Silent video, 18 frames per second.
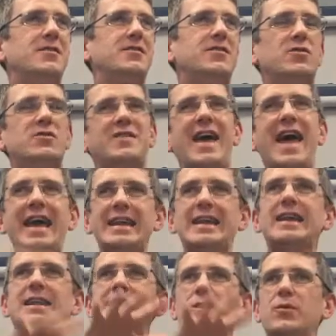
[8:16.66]
So,
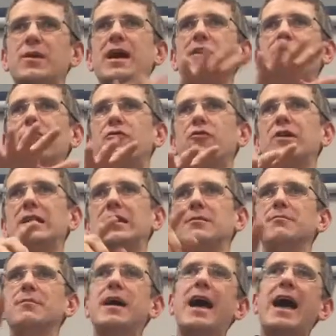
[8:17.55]
technically, we have
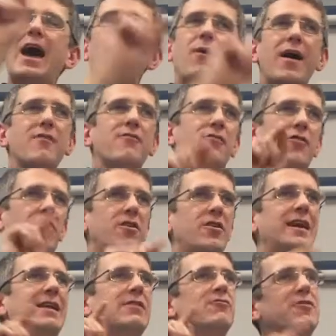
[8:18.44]
freedom.
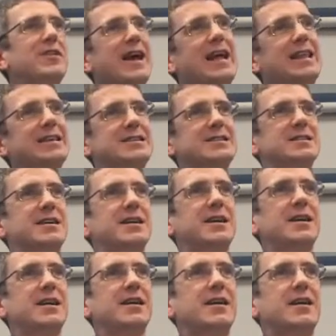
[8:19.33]
However, in
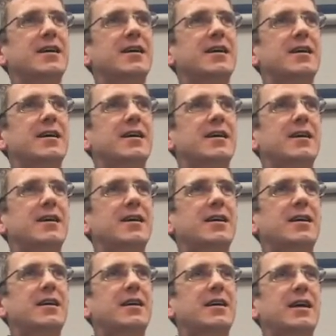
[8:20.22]
reality,
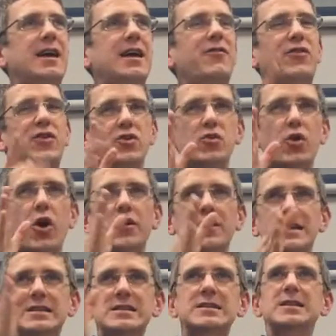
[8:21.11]
if you
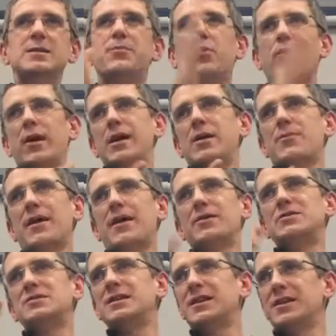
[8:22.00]
honestly pray
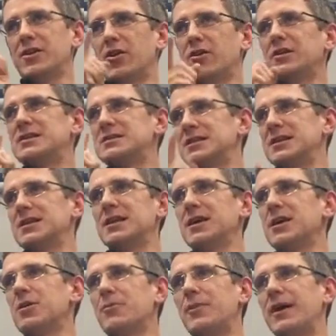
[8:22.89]
about it and honestly
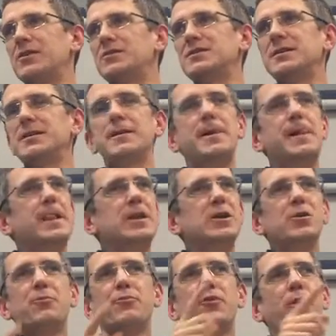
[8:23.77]
think about it,
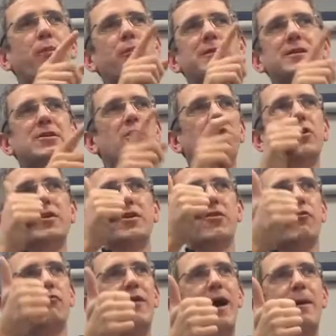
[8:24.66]
you're probably not
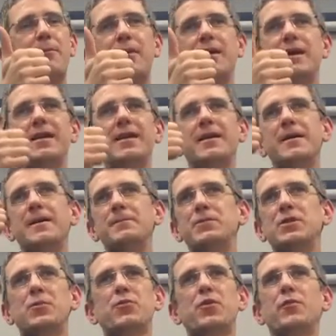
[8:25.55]
going to wrap it
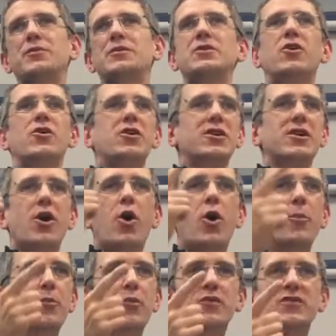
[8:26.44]
you're probably not going to
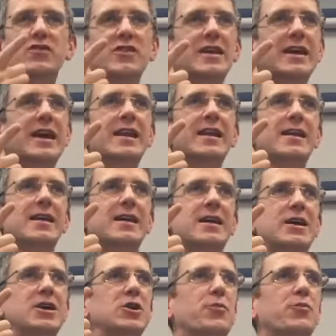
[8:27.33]
opera sing it.
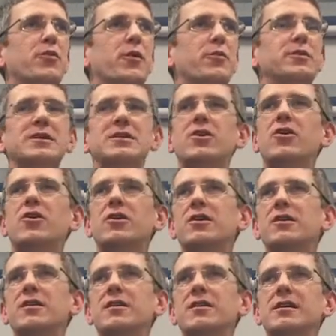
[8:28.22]
You're probably
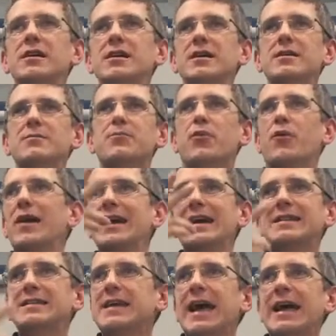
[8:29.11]
not going to
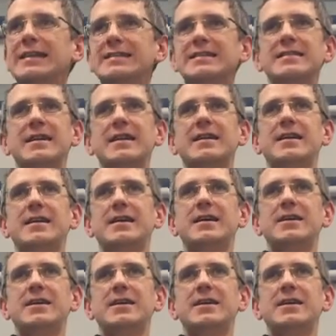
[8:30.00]
break dance it.